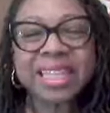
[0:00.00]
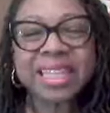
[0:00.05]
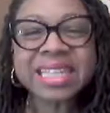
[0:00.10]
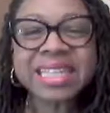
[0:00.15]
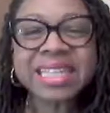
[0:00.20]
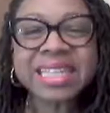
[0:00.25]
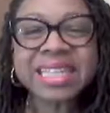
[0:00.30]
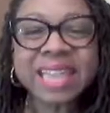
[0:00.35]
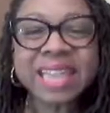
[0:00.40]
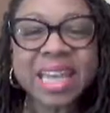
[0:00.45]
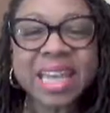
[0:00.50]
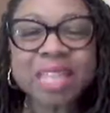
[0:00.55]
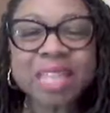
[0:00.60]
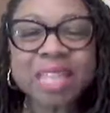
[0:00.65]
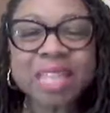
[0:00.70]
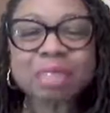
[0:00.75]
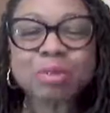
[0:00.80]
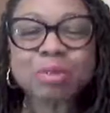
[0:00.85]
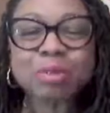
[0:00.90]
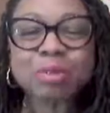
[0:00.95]
This
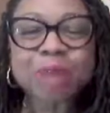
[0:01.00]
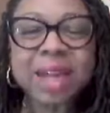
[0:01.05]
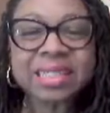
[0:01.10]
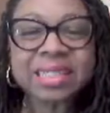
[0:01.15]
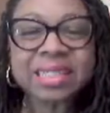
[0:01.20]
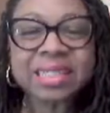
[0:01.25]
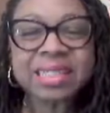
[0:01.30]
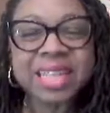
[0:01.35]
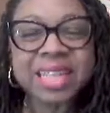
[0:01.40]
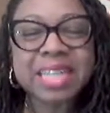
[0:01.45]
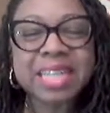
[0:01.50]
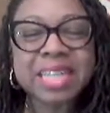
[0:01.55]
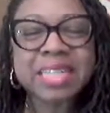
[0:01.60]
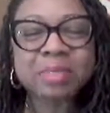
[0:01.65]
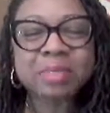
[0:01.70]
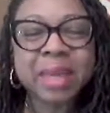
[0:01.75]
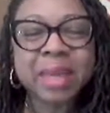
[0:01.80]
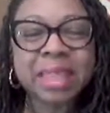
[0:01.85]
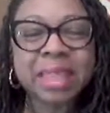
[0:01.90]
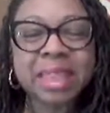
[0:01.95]
is Rhonda J.
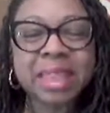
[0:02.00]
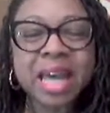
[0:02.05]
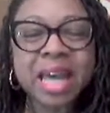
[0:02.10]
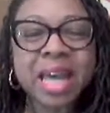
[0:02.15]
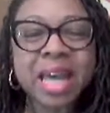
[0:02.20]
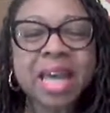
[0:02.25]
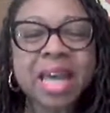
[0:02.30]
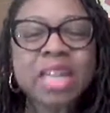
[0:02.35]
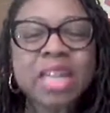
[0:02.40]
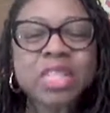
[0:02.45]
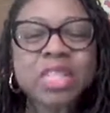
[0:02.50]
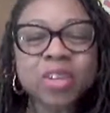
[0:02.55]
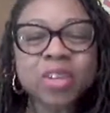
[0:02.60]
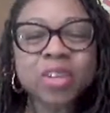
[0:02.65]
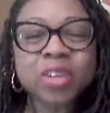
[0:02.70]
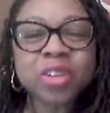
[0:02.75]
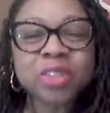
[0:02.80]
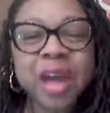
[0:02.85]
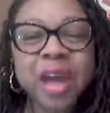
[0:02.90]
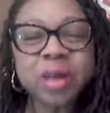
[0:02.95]
Smith,
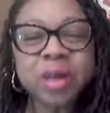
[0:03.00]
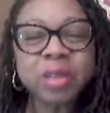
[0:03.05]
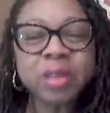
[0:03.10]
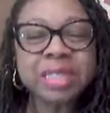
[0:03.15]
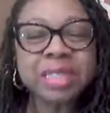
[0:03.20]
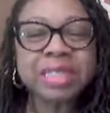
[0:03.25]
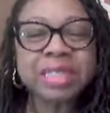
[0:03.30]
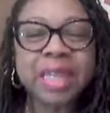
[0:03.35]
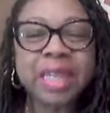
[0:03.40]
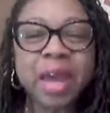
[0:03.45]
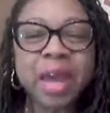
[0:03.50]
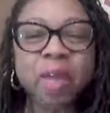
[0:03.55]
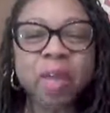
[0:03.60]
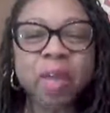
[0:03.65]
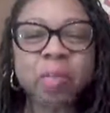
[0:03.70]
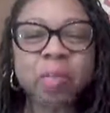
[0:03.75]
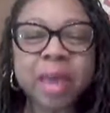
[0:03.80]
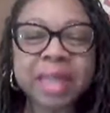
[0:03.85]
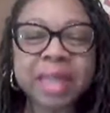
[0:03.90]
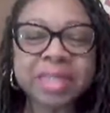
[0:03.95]
certified holistic health
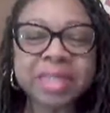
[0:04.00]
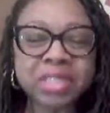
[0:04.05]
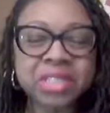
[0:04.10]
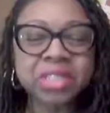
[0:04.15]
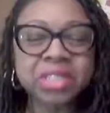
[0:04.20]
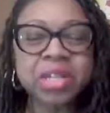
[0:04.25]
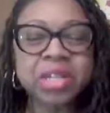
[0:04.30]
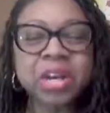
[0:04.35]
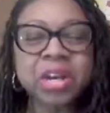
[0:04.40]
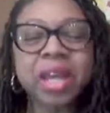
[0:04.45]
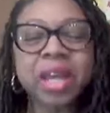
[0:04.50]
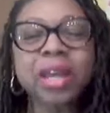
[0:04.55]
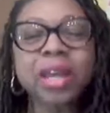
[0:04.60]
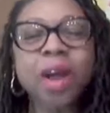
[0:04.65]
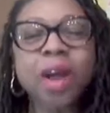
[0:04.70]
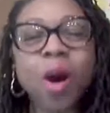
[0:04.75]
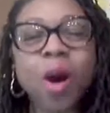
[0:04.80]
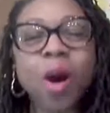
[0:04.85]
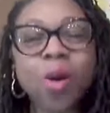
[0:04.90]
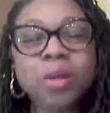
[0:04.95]
practitioner and
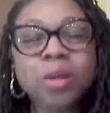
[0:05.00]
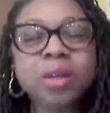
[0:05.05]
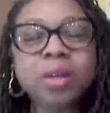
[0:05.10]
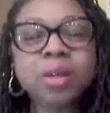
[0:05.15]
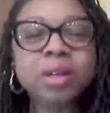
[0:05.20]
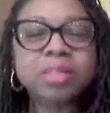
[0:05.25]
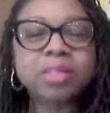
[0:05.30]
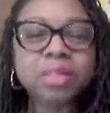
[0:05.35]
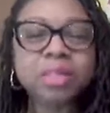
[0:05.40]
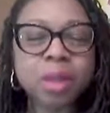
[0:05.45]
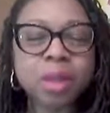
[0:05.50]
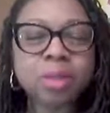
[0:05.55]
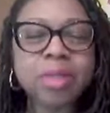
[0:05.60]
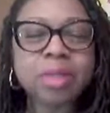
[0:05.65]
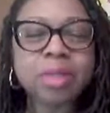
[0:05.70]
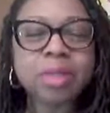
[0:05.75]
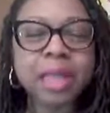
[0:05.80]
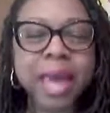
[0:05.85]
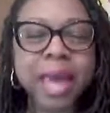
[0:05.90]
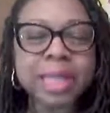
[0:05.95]
owner of Soul
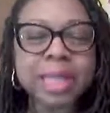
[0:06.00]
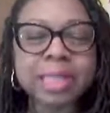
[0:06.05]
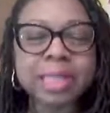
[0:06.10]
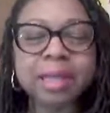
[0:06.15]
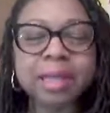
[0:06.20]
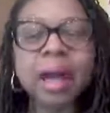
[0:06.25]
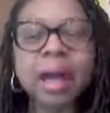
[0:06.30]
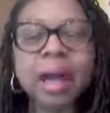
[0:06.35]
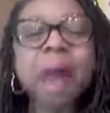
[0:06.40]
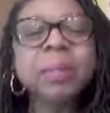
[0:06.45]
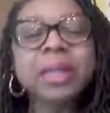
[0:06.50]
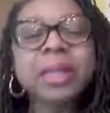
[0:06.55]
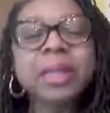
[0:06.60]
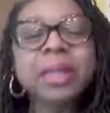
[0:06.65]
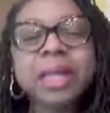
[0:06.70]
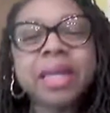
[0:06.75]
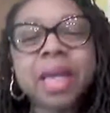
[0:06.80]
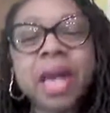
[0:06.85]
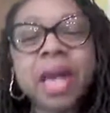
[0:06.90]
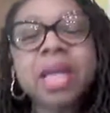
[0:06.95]
Delights, a
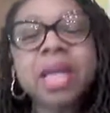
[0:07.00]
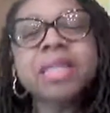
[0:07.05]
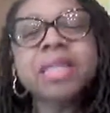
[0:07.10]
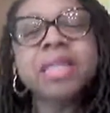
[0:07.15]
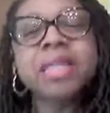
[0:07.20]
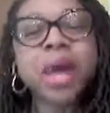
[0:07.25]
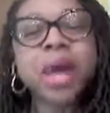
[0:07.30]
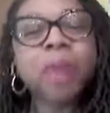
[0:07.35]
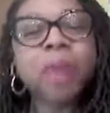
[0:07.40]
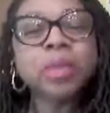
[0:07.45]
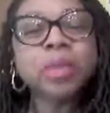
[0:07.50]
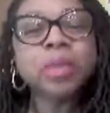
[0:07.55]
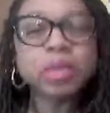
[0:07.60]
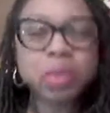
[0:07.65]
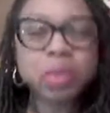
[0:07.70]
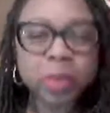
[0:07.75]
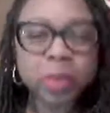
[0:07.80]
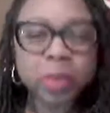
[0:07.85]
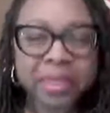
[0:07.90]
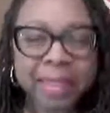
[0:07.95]
company to help you
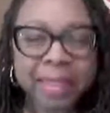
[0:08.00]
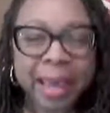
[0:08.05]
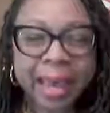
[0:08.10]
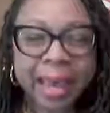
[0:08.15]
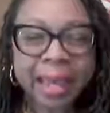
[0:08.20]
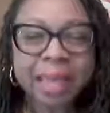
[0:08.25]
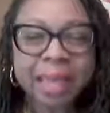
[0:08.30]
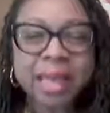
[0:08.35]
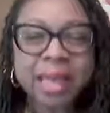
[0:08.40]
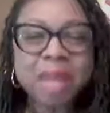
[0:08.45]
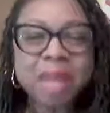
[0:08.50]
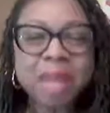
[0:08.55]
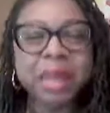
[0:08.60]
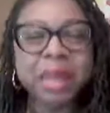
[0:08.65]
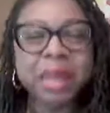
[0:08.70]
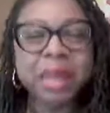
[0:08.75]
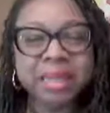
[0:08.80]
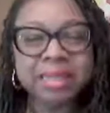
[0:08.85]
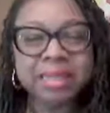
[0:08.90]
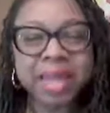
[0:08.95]
to attain and
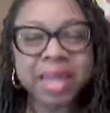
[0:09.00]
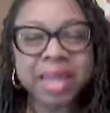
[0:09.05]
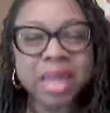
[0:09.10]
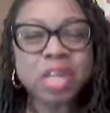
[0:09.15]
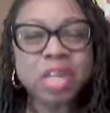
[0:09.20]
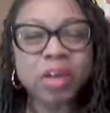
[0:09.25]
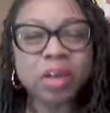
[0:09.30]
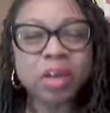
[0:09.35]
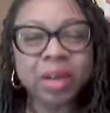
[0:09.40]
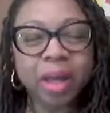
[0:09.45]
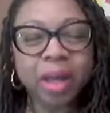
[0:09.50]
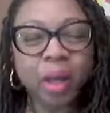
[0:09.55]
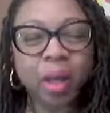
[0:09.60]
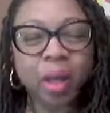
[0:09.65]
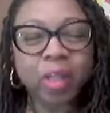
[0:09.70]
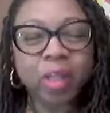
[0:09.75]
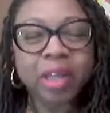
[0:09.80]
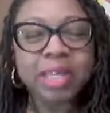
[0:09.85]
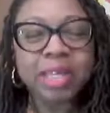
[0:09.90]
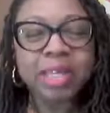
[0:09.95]
maintain your health
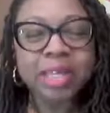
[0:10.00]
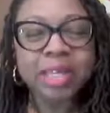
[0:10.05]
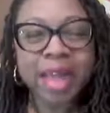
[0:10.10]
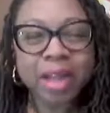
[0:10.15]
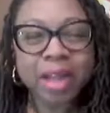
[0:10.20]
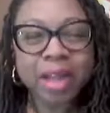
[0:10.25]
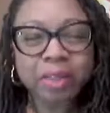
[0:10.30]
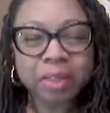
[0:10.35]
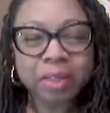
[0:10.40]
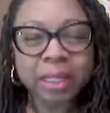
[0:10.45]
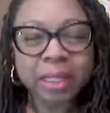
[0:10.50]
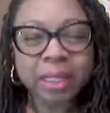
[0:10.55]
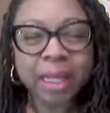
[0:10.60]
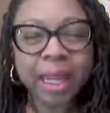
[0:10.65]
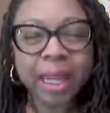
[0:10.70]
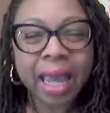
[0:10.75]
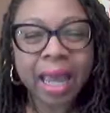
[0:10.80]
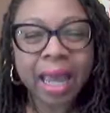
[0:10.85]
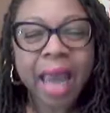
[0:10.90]
naturally.